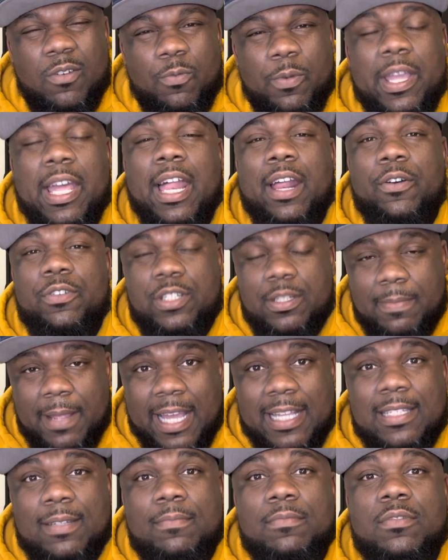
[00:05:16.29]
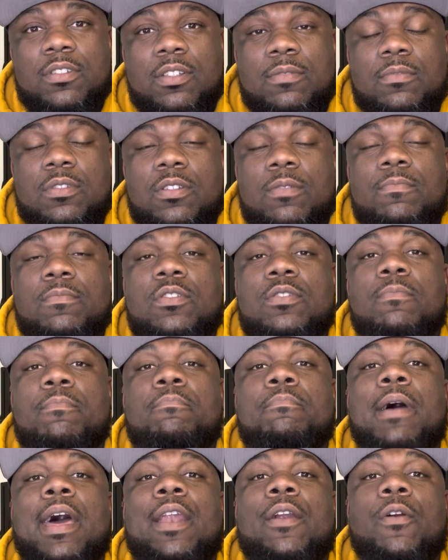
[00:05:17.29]
We gotta go smack some
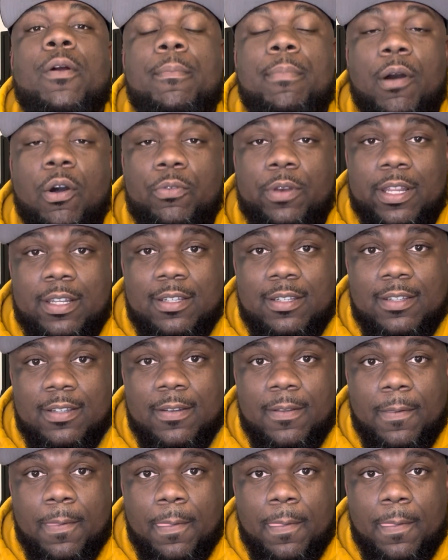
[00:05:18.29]
better opponents.